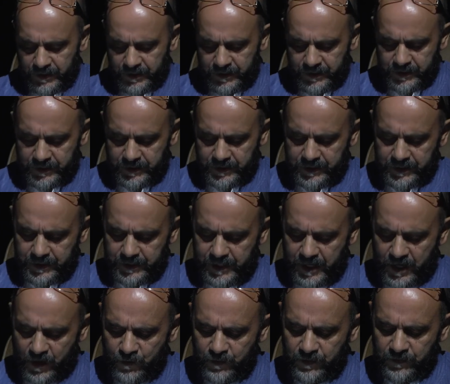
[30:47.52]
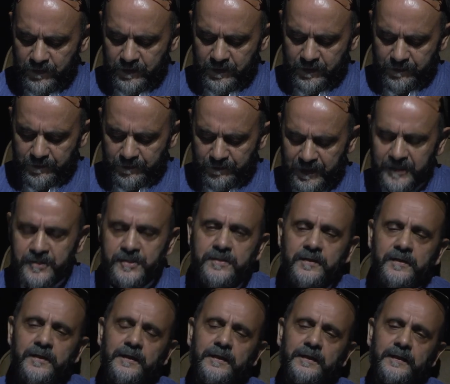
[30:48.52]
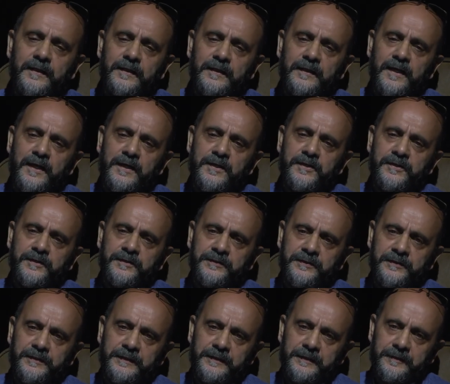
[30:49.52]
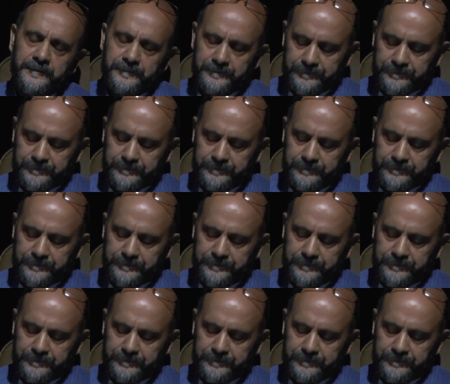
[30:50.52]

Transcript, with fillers: uh, down much earlier in '93